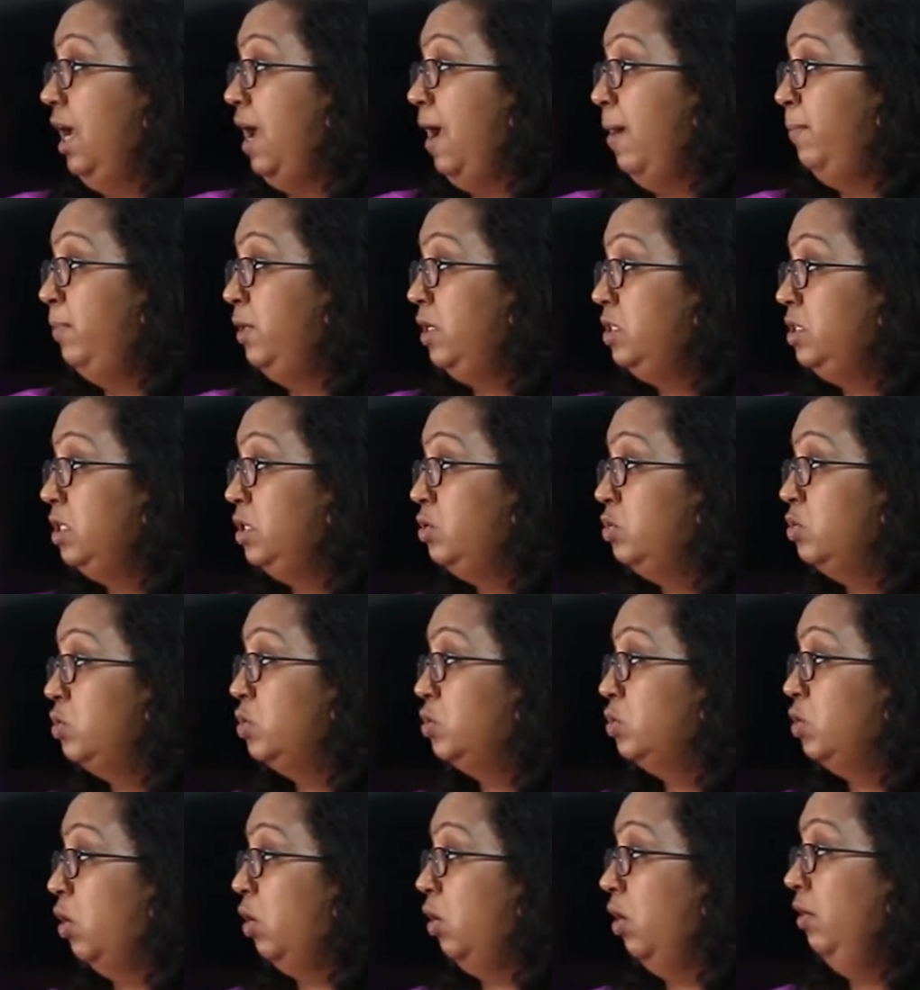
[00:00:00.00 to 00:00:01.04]
ability to
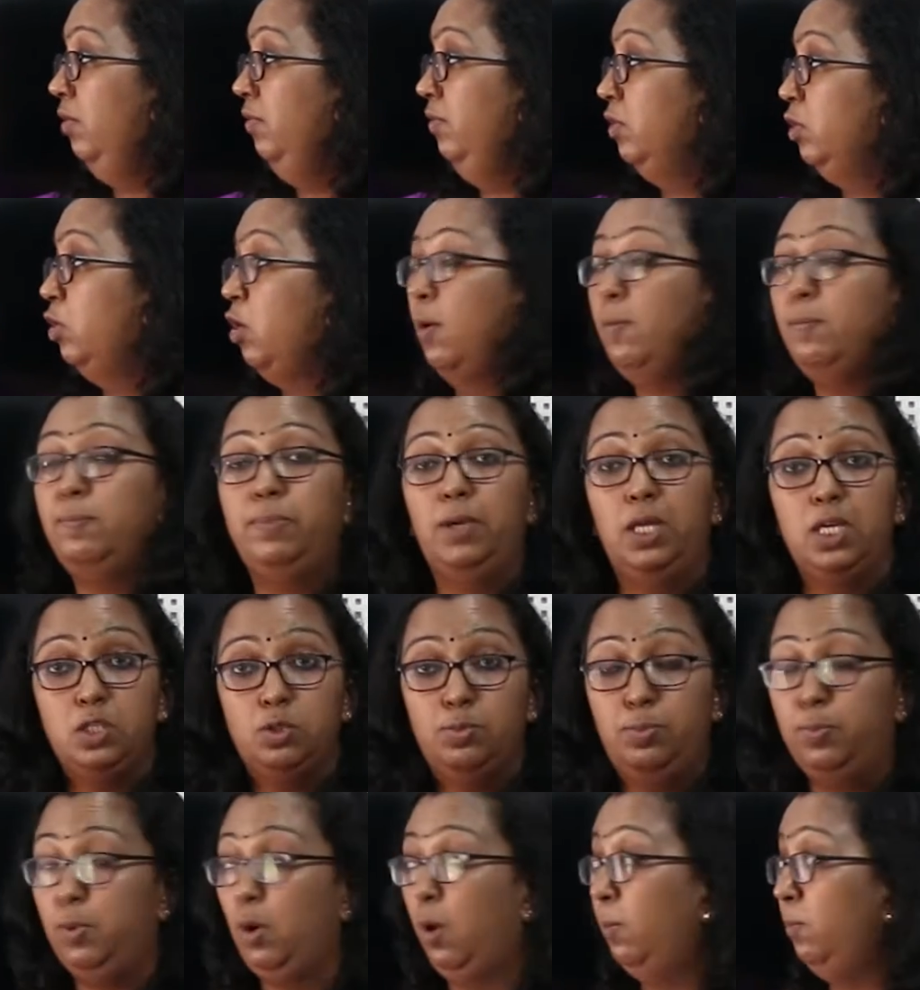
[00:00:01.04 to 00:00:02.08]
solve complex
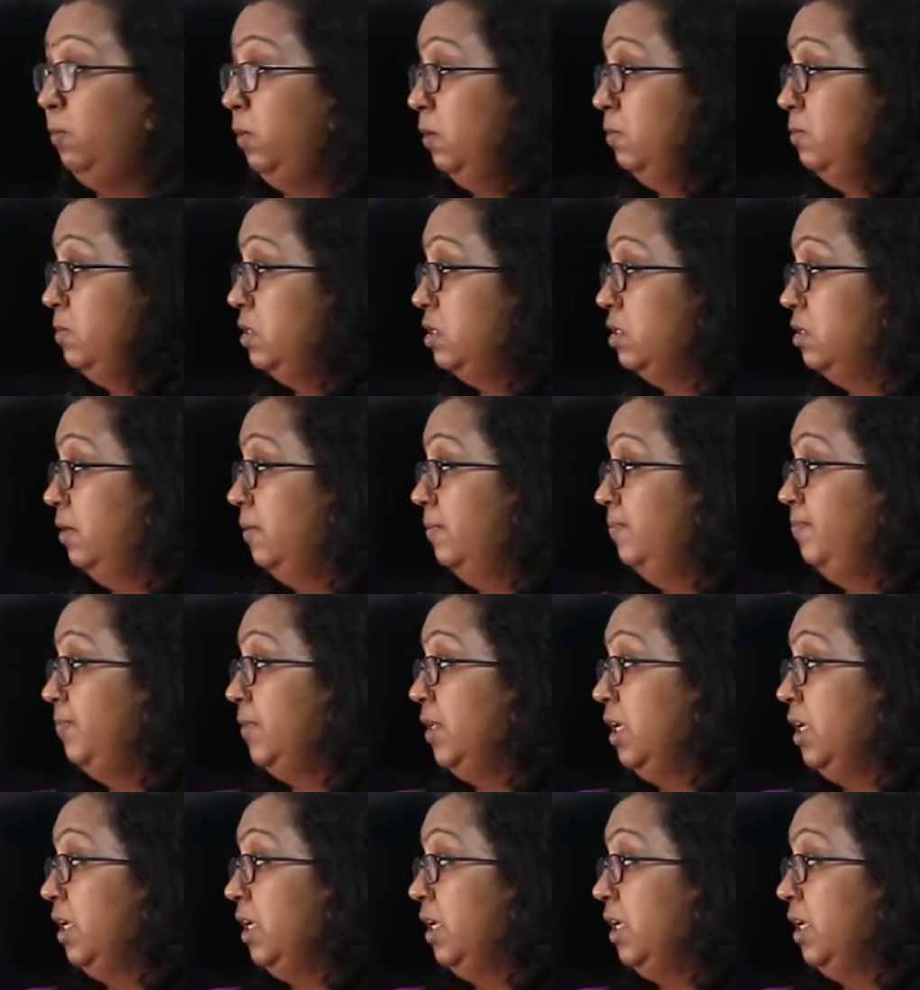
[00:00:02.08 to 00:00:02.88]
problems,